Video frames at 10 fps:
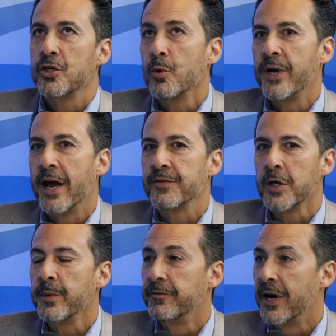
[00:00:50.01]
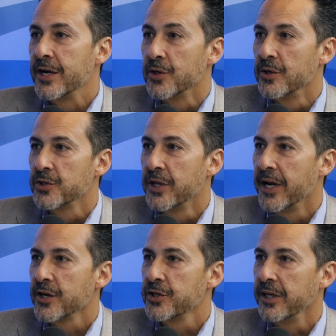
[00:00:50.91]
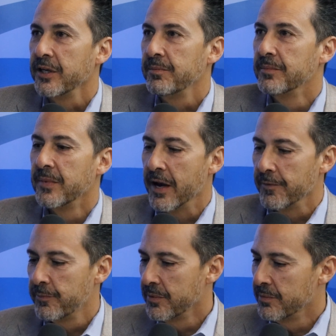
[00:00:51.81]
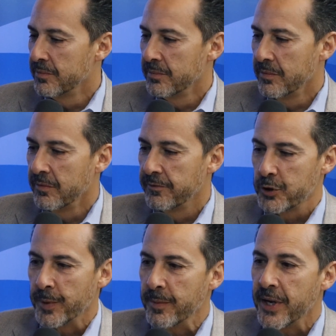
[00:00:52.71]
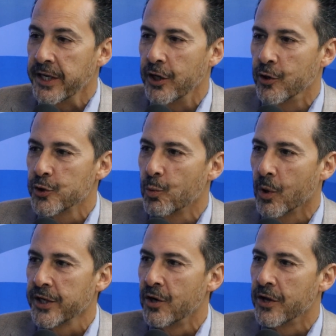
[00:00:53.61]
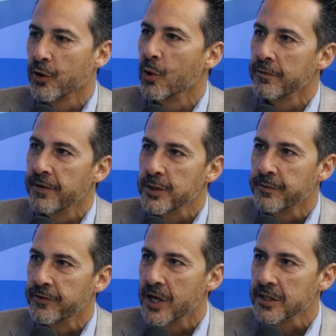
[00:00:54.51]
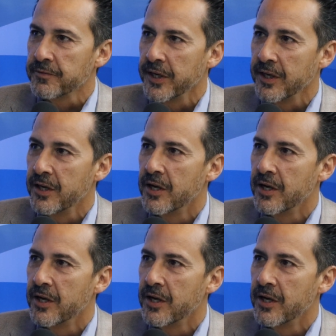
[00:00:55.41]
So we have some advisors that actually have spent many years working on their own investment philosophy,